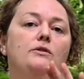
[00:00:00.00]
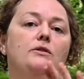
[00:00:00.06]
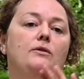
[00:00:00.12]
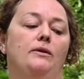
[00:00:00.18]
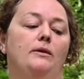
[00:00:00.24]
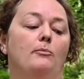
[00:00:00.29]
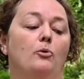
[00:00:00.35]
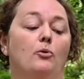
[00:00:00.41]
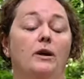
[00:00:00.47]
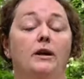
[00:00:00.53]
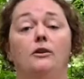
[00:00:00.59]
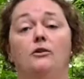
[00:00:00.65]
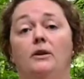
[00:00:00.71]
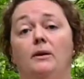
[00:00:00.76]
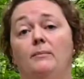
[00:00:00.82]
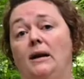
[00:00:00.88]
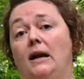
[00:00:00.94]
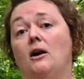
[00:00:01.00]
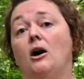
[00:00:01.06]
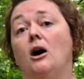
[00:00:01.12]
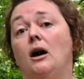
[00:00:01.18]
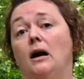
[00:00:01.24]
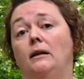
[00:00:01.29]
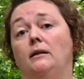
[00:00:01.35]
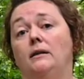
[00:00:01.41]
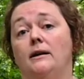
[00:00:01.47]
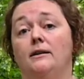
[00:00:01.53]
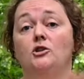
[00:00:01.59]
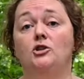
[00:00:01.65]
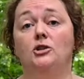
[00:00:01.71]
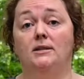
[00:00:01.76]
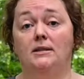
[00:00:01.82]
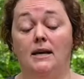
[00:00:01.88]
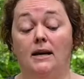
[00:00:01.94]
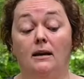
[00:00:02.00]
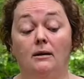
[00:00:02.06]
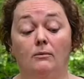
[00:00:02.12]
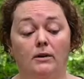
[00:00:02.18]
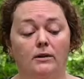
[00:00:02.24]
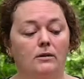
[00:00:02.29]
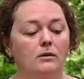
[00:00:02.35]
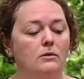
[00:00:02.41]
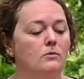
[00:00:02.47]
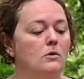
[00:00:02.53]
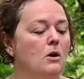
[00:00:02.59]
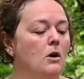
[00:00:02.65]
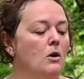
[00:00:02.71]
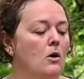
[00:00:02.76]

So in the morning you can make a hot lunch and take it with you,